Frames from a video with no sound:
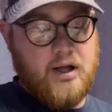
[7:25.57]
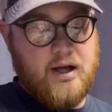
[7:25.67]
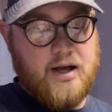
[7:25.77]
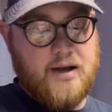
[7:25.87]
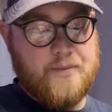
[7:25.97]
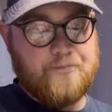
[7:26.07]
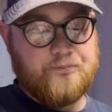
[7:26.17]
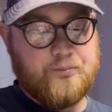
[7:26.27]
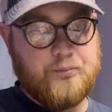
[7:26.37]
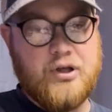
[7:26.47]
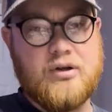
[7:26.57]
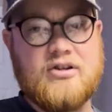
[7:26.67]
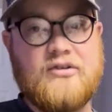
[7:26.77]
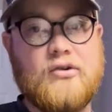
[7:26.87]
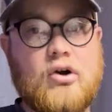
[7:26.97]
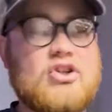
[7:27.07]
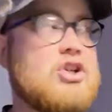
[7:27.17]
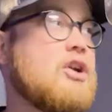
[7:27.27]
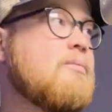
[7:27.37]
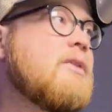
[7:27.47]
But you can just
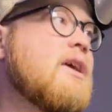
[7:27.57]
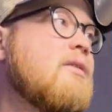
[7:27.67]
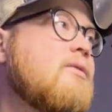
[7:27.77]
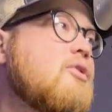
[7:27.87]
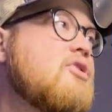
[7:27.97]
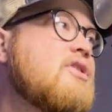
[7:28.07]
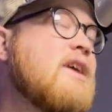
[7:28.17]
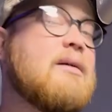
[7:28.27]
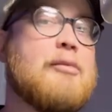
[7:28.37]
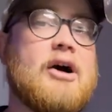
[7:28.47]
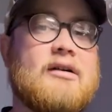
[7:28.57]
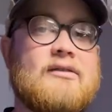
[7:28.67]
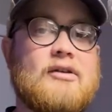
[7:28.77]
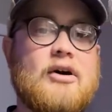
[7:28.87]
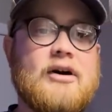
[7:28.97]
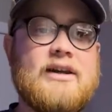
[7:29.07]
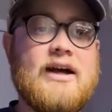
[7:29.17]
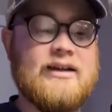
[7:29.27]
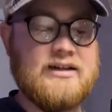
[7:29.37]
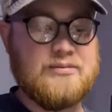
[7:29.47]
search deck box on
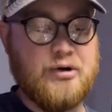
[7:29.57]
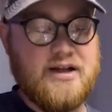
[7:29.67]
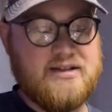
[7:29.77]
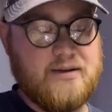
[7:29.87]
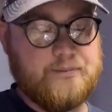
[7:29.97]
AliExpress.